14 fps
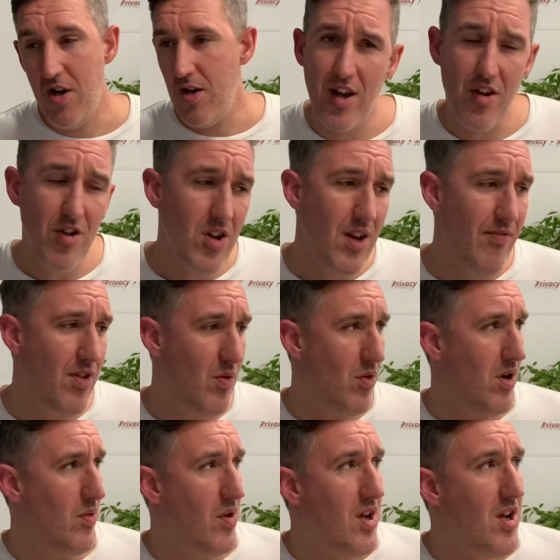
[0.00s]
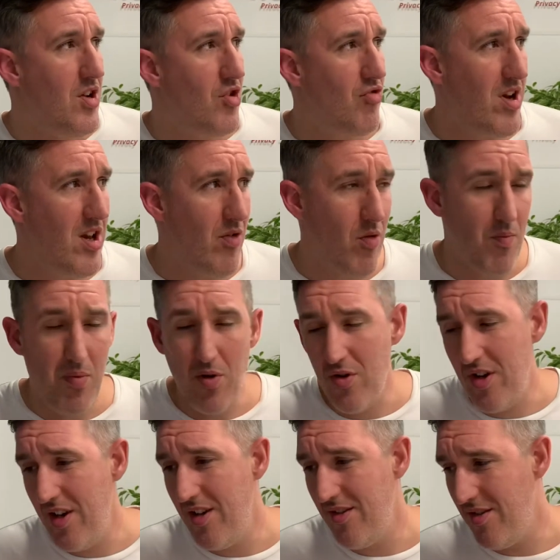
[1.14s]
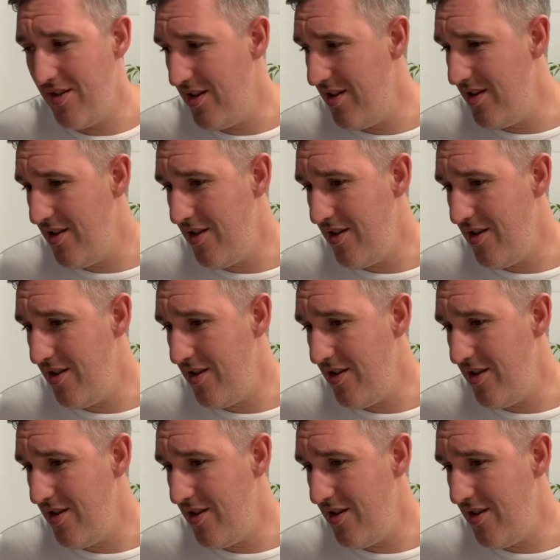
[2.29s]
Good if you want to train your employees on the